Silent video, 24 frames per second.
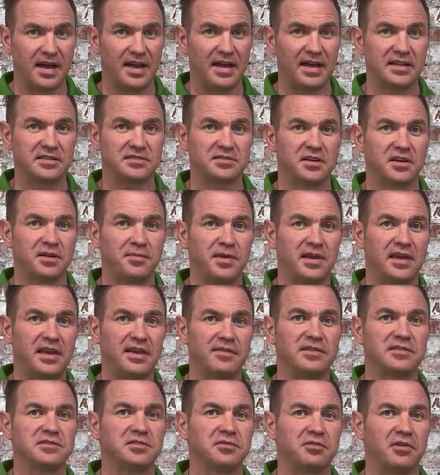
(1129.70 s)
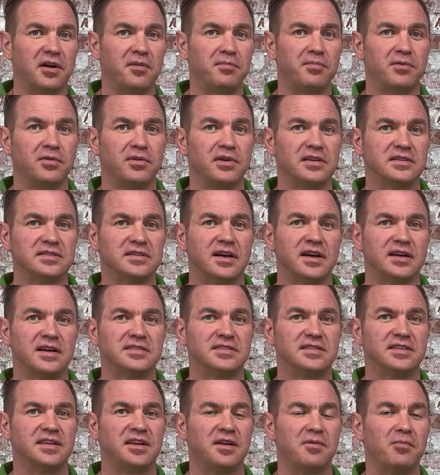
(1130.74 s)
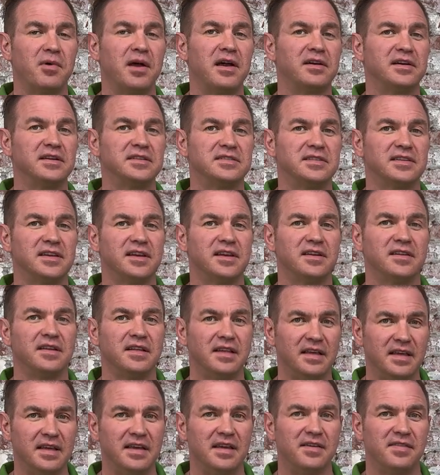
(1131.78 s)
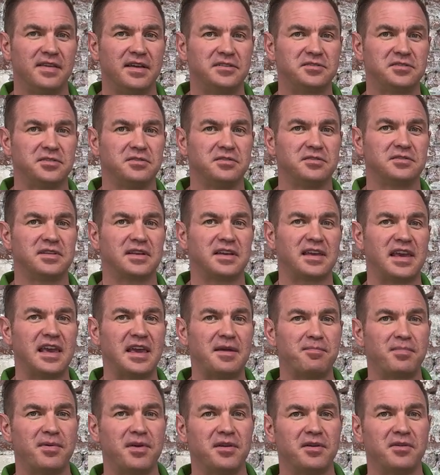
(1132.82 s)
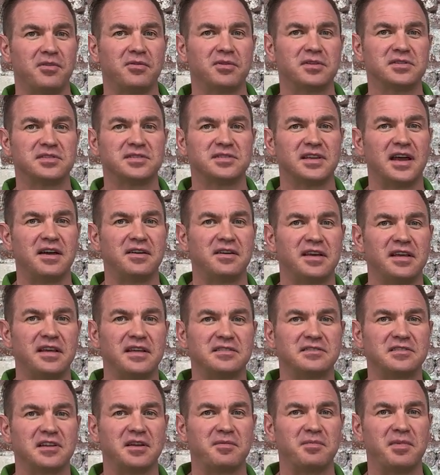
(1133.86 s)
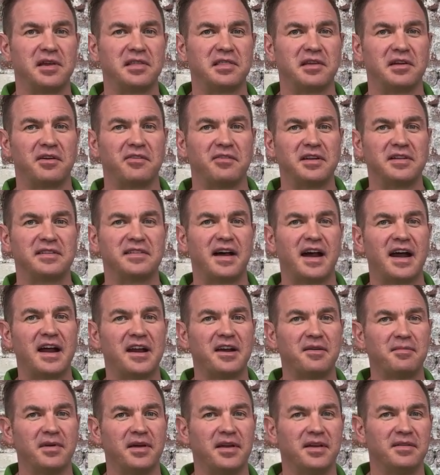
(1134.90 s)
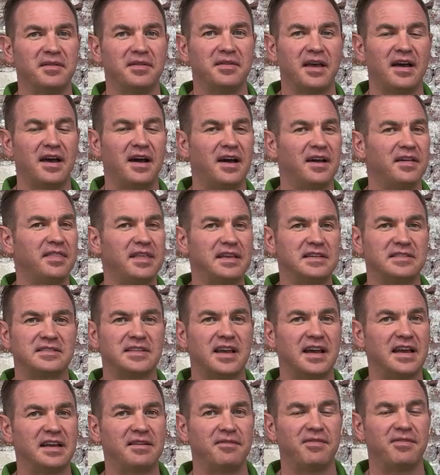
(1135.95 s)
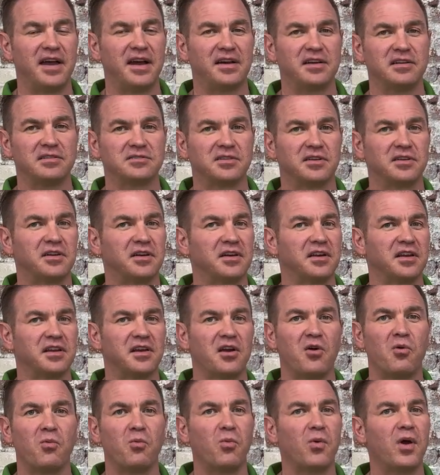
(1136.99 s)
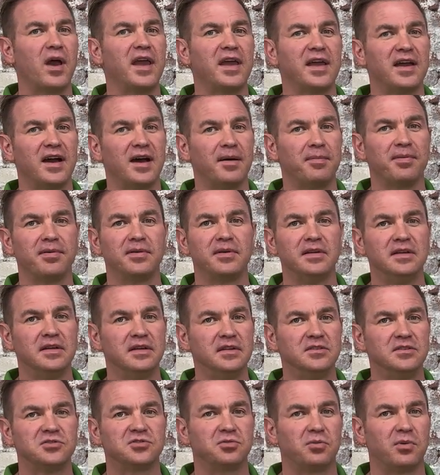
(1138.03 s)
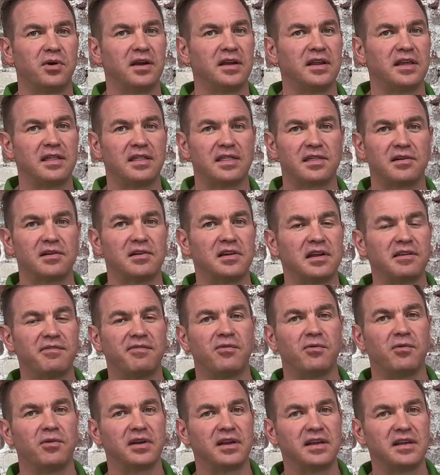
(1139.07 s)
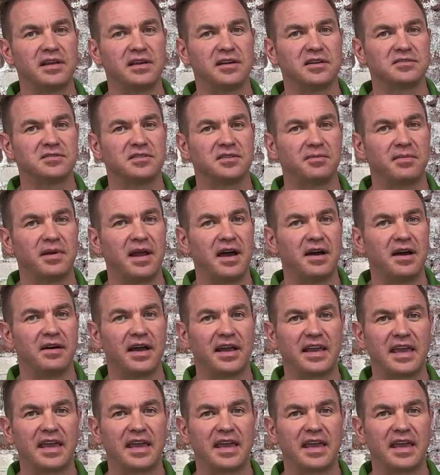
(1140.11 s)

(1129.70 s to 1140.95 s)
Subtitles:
It's going to be given to our boys, Hudson and Wellington. They choose to keep it or sell it, it's going to be their retirement. These sign values are going to go way up 20, 30, 40 years from now. I